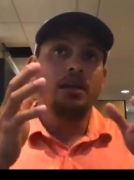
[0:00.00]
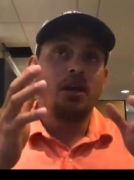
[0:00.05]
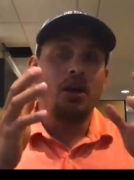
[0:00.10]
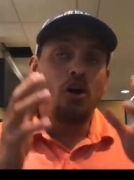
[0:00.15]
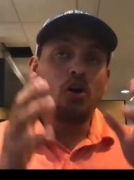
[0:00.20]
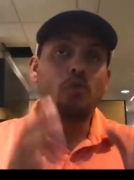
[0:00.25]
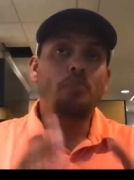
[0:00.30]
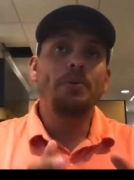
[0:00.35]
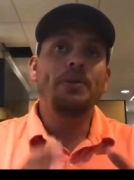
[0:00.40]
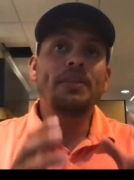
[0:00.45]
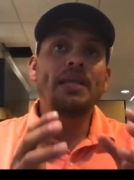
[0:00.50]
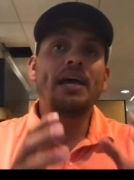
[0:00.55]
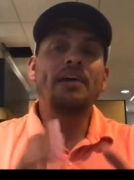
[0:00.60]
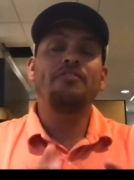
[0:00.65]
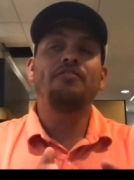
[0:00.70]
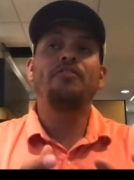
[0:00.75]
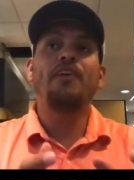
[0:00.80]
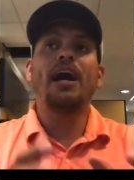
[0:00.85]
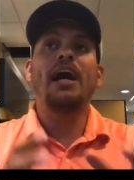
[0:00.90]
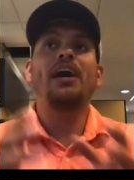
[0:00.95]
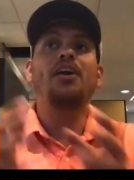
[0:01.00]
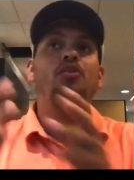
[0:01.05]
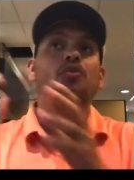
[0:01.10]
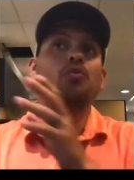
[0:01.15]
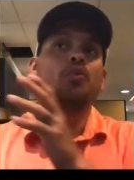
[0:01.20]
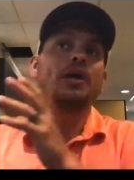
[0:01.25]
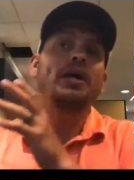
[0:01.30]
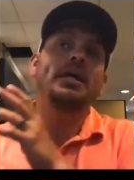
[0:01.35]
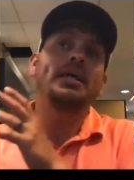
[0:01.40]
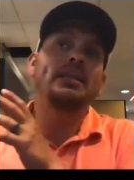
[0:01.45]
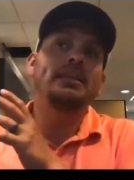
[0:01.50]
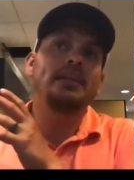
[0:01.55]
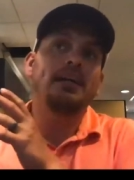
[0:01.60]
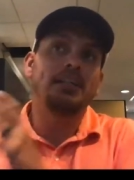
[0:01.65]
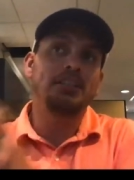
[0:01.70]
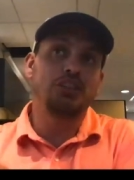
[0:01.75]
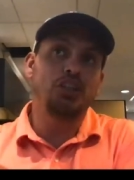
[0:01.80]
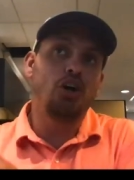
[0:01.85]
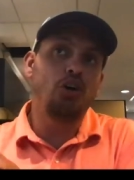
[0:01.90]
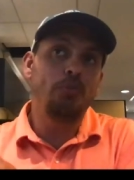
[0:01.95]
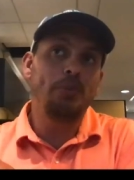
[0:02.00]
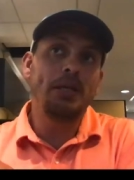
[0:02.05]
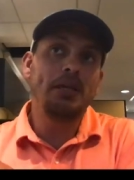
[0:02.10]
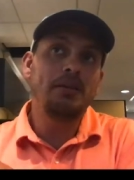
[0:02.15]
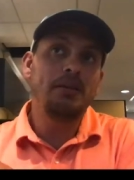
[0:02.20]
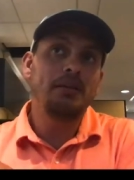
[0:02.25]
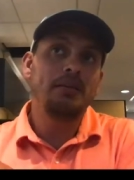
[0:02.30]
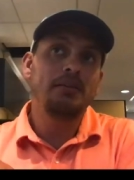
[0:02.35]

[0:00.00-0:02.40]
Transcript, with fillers: Open that file with Adobe